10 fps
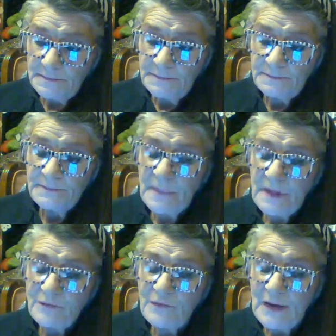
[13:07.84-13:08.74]

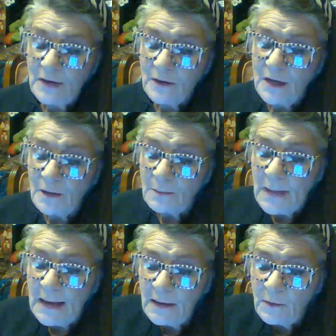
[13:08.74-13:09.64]
The fair young
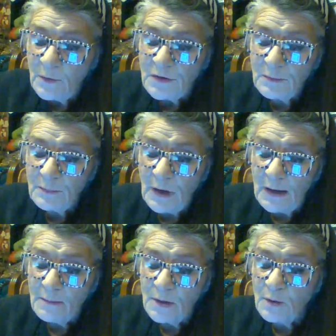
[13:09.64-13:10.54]
man with the
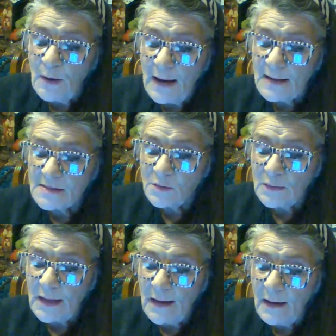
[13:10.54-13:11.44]
bright blue eyes
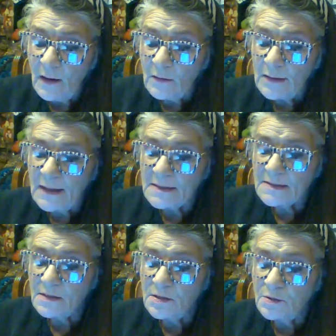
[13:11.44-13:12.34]
went out,
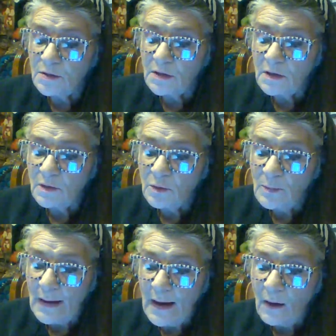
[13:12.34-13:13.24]
executing a little
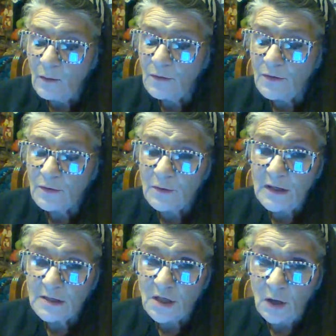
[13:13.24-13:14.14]
bow on the
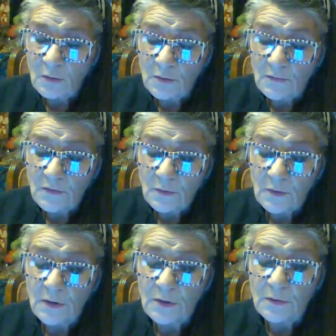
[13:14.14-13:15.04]
threshold of the
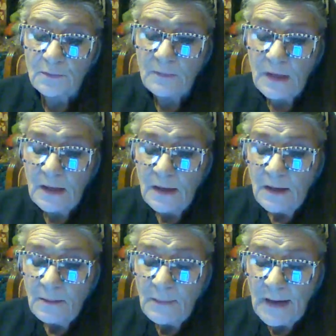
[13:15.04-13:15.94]
room.
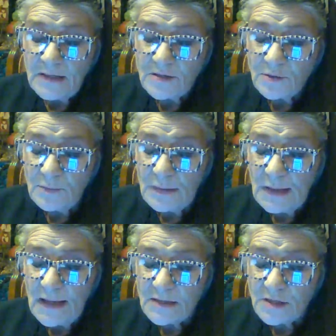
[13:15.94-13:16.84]
Major
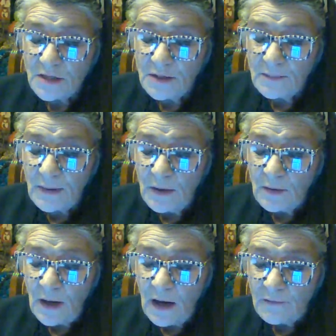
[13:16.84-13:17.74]
Bletchley
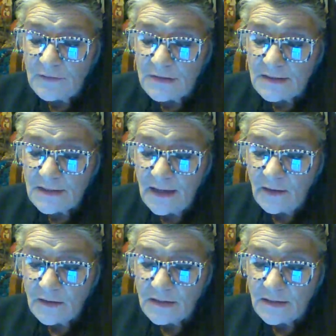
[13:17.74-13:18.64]
broke off his
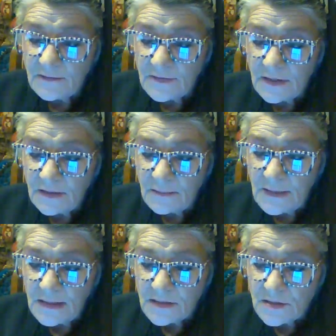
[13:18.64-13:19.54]
narrative and
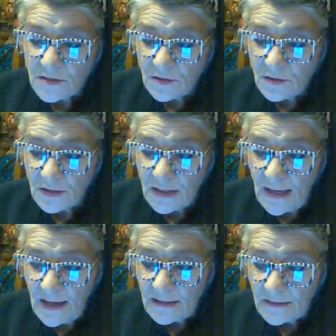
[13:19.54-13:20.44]
administered a
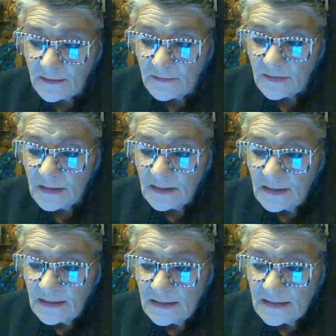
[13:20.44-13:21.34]
kind of
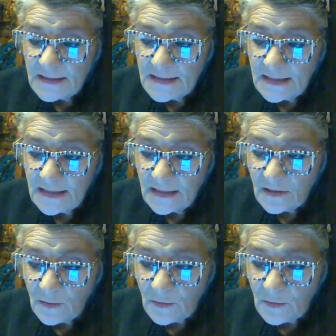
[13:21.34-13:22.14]
dig in the